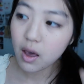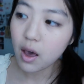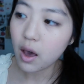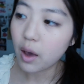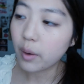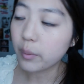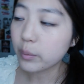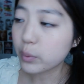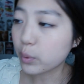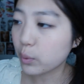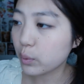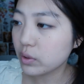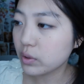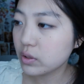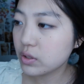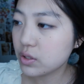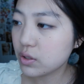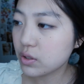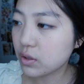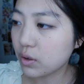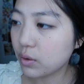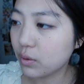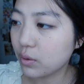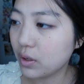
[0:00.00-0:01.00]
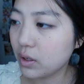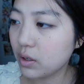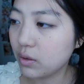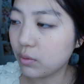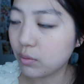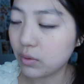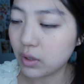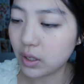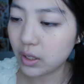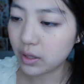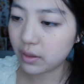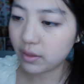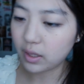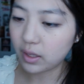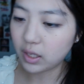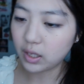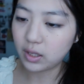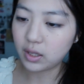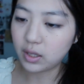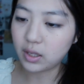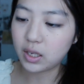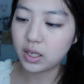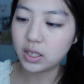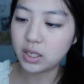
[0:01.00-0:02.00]
I'm going to go in with a
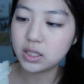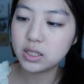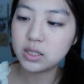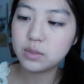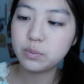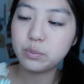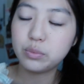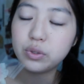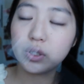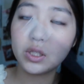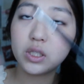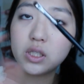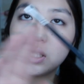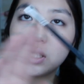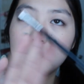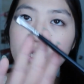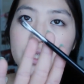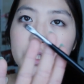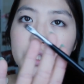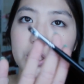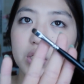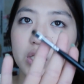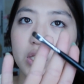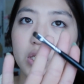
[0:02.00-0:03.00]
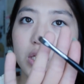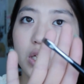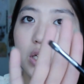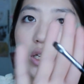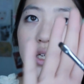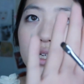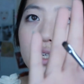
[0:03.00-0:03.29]
nice precision